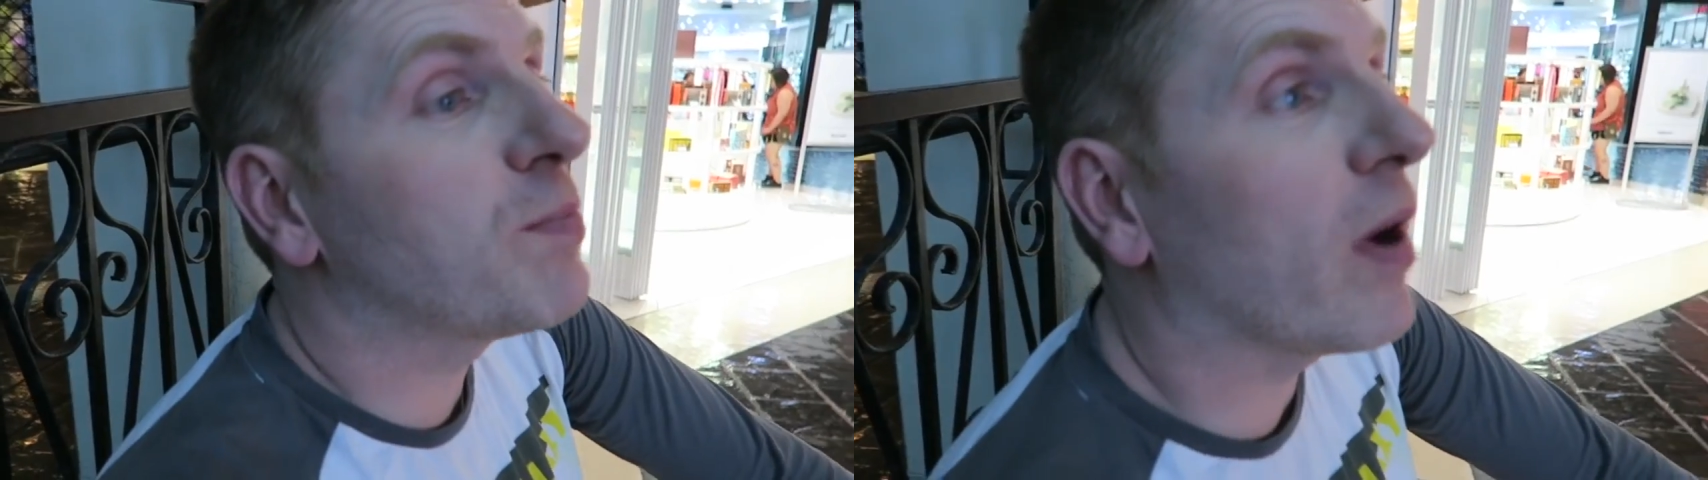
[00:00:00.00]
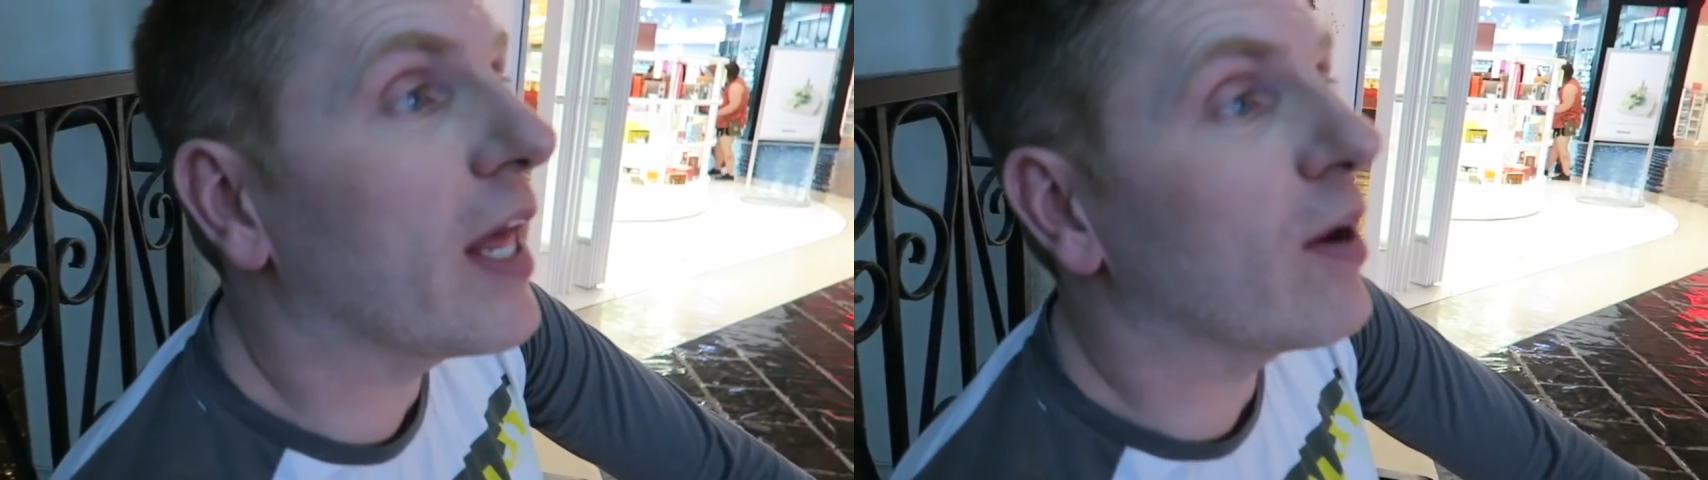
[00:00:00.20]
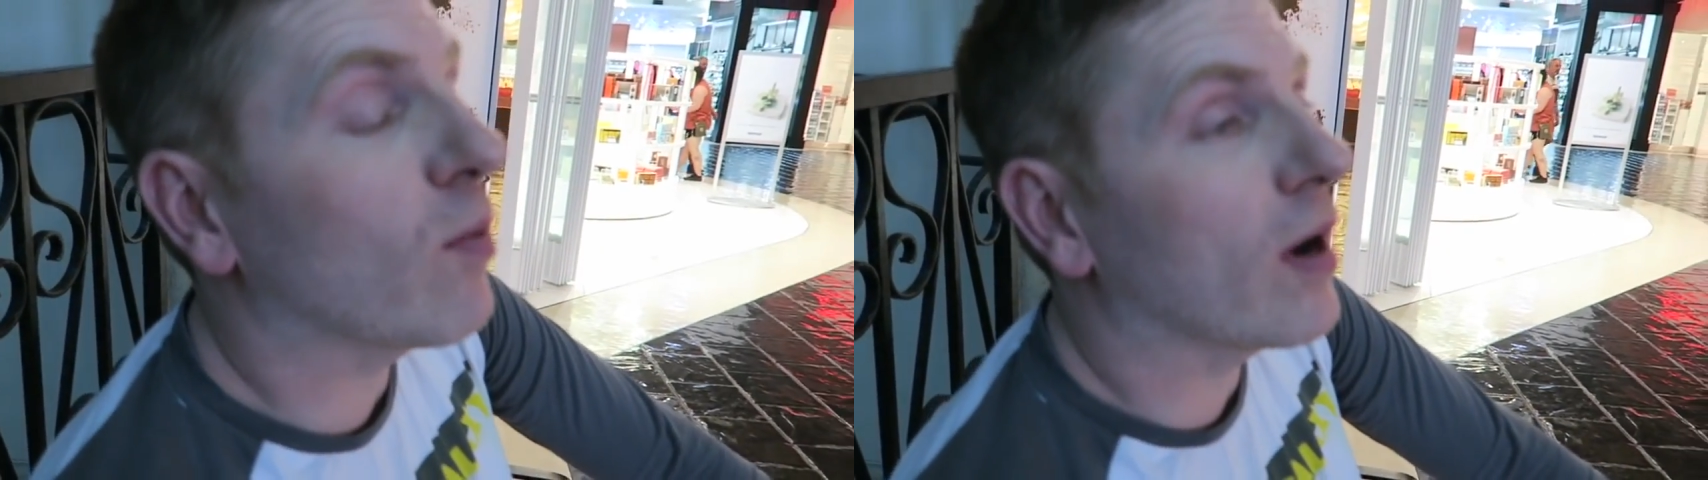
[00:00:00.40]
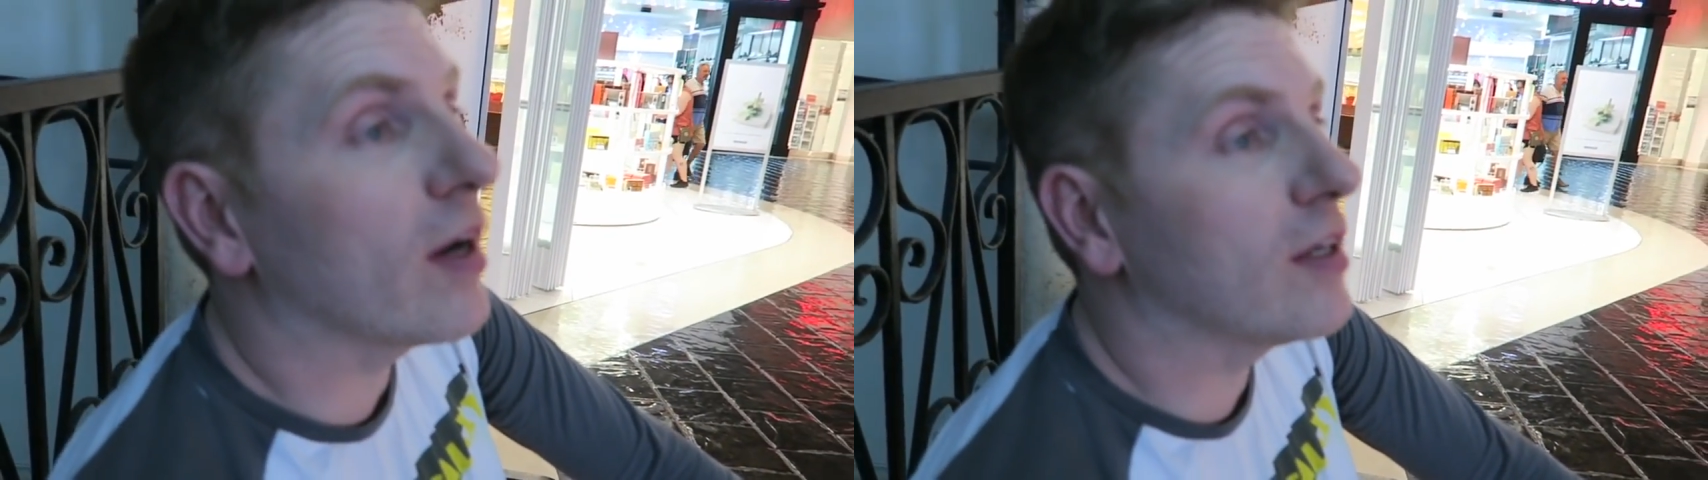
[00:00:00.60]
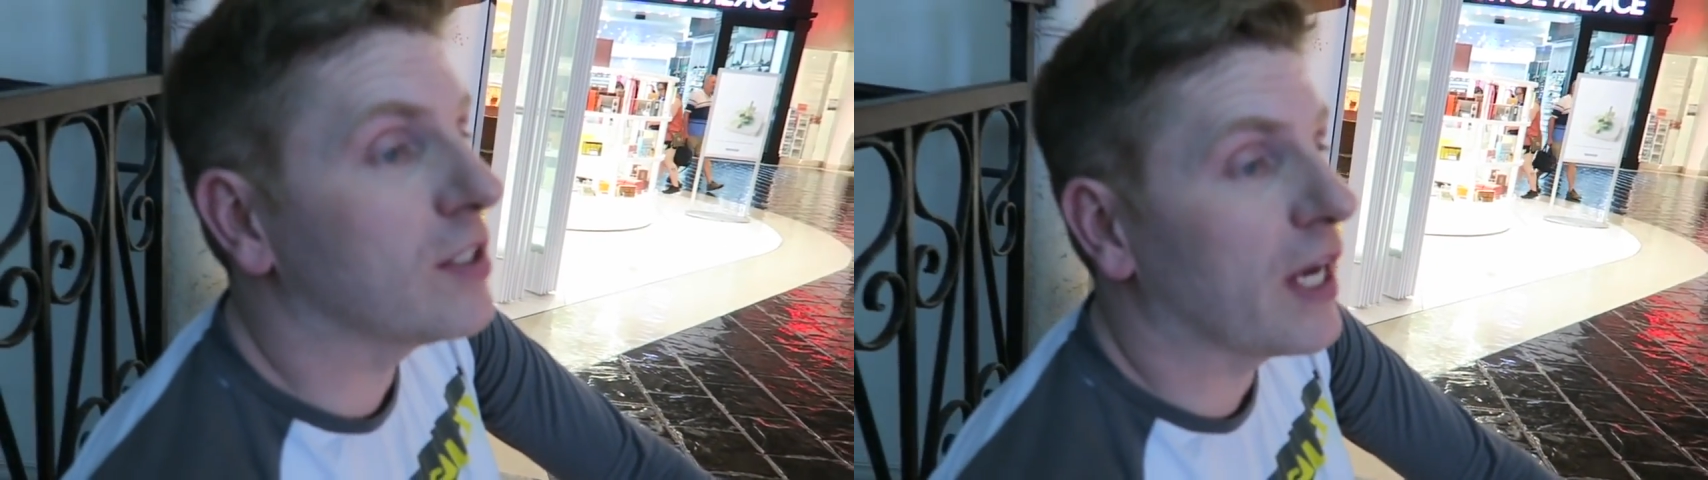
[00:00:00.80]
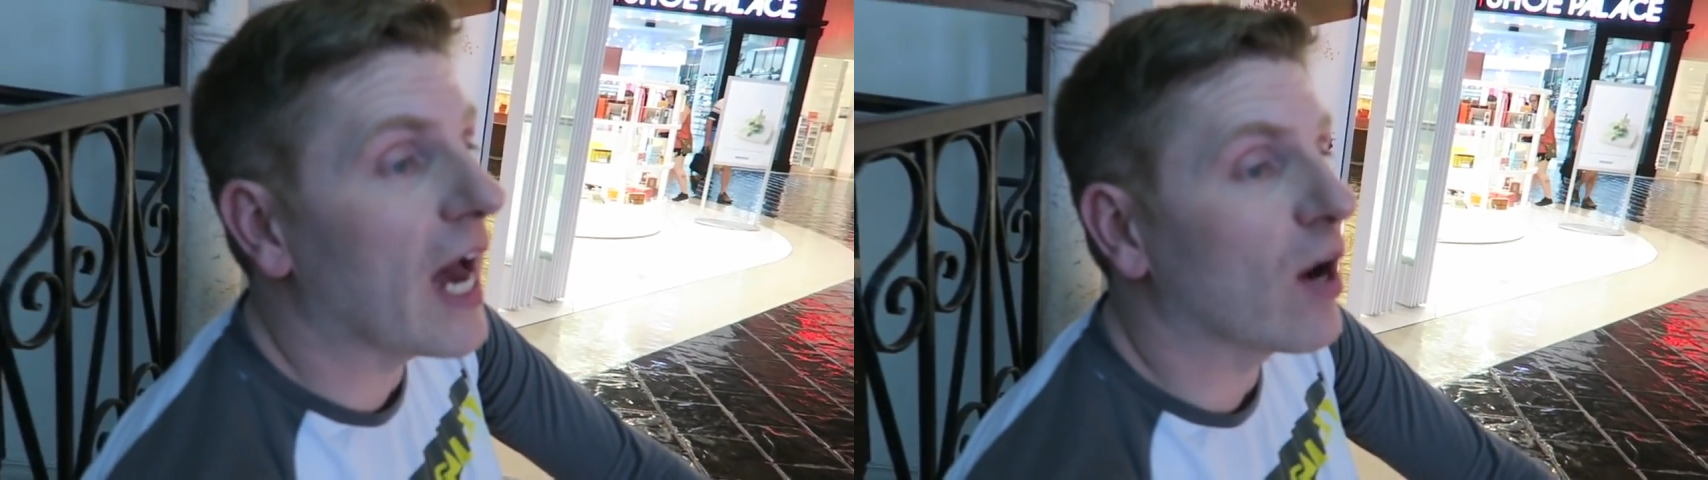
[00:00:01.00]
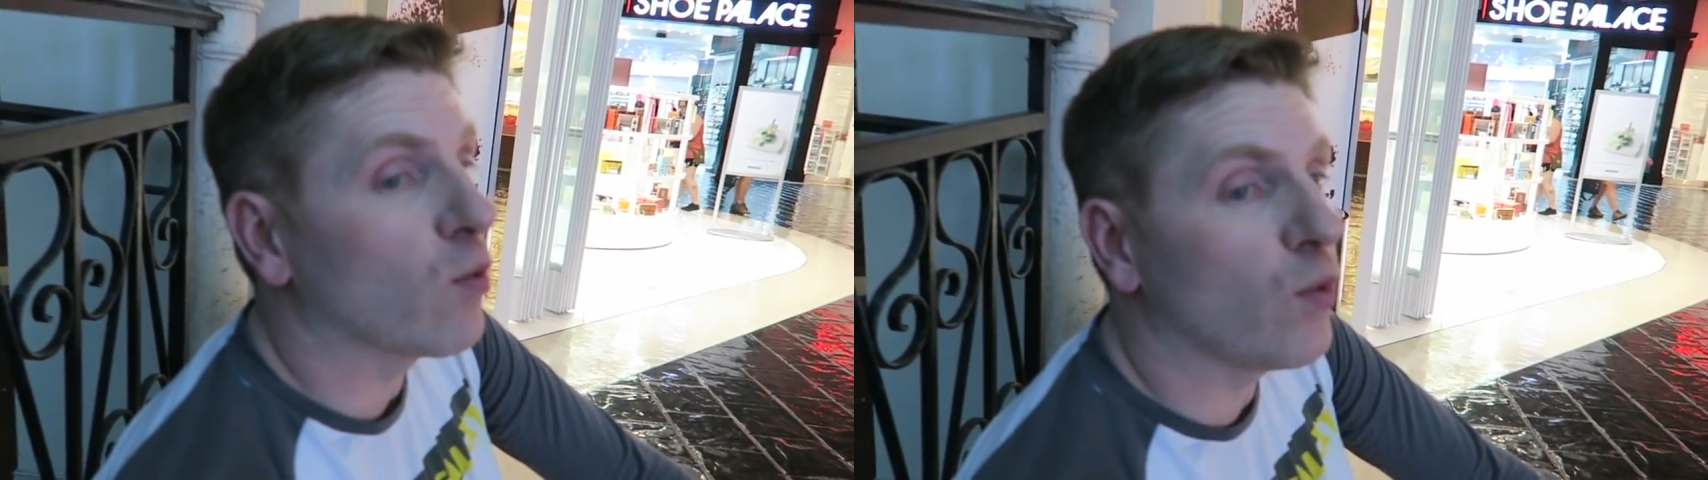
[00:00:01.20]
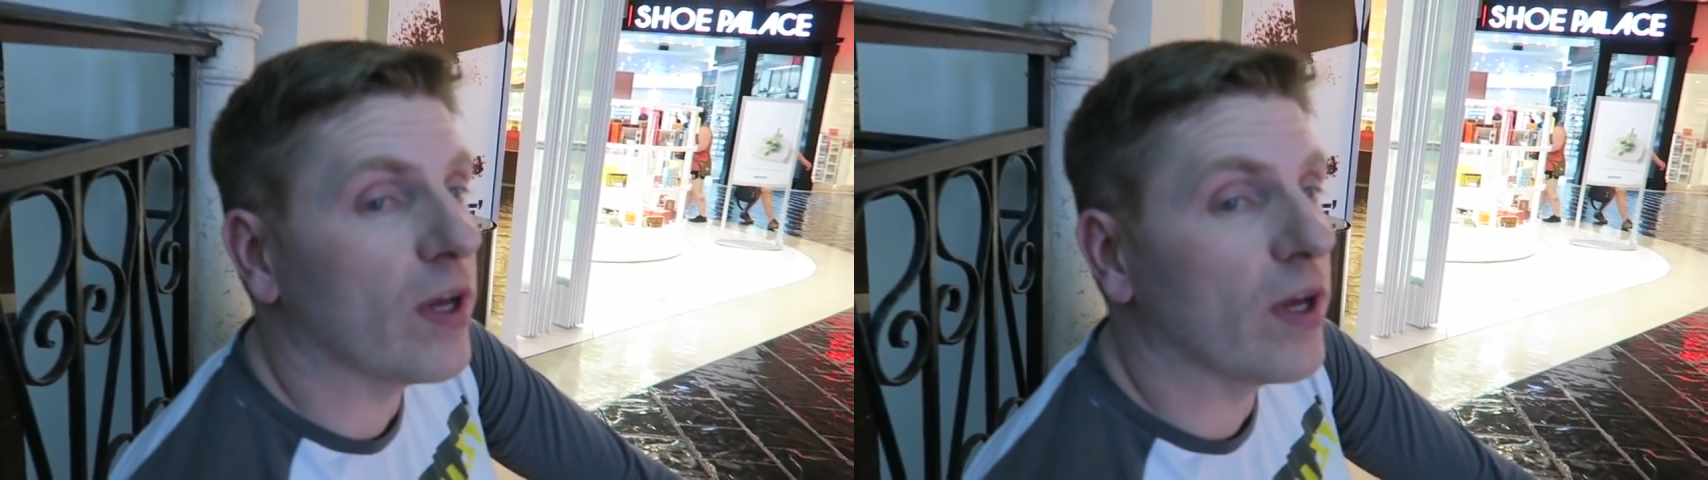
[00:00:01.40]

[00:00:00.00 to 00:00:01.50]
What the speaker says: but it was, yeah,